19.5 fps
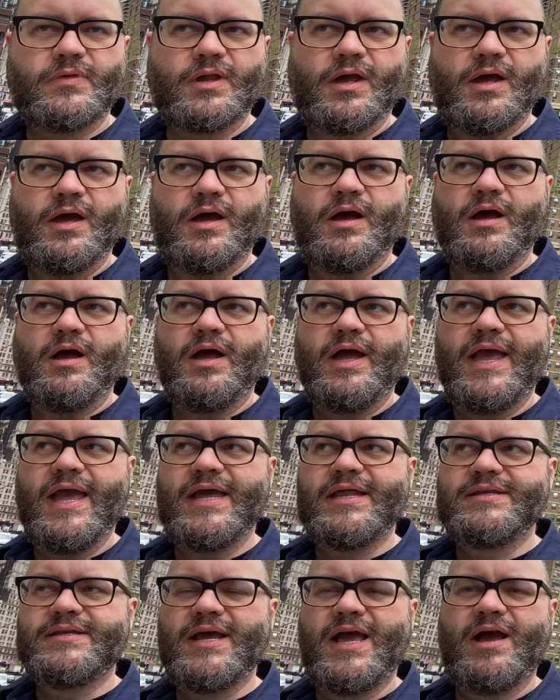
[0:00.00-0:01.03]

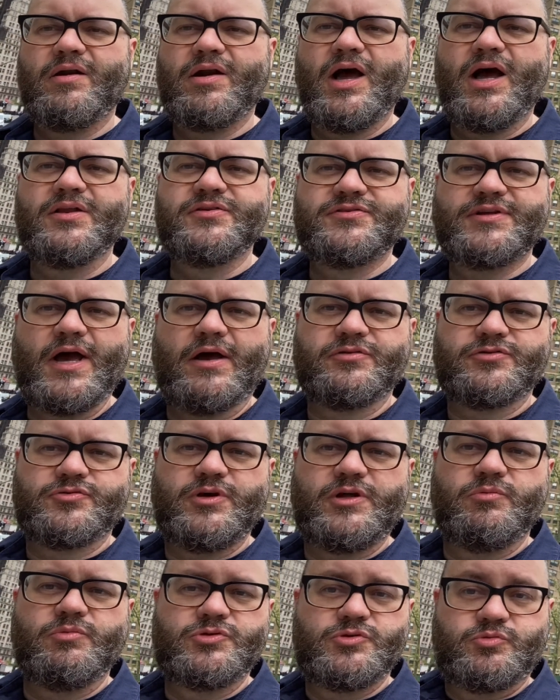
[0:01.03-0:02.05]
and down on South
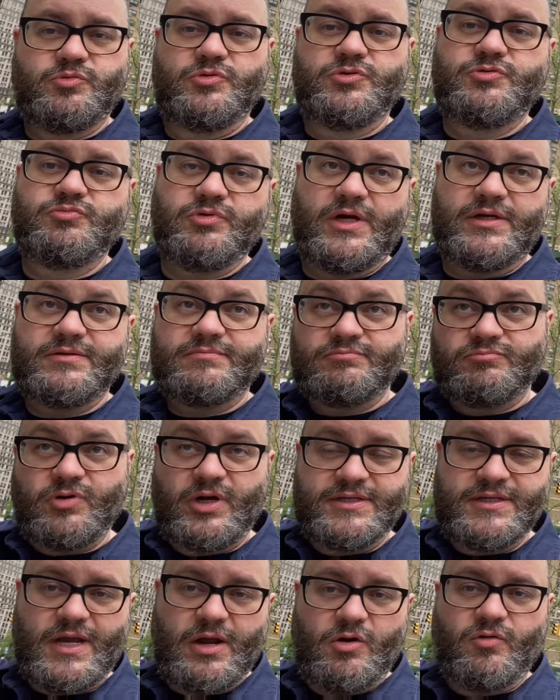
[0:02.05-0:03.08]
Street, which was
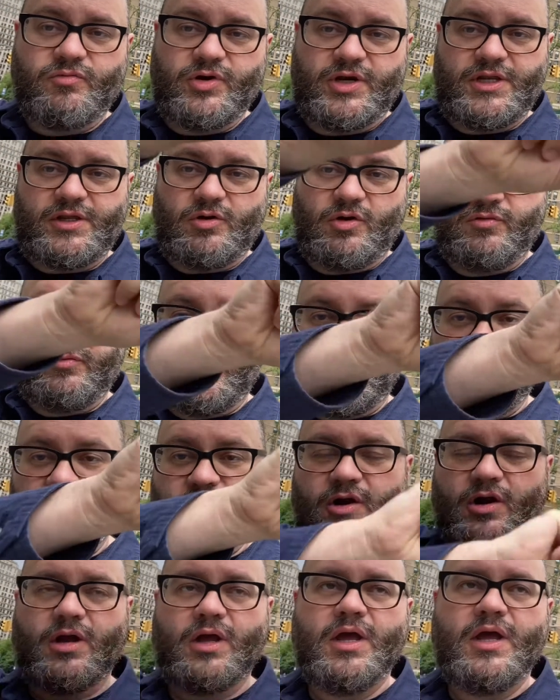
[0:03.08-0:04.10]
right down over here.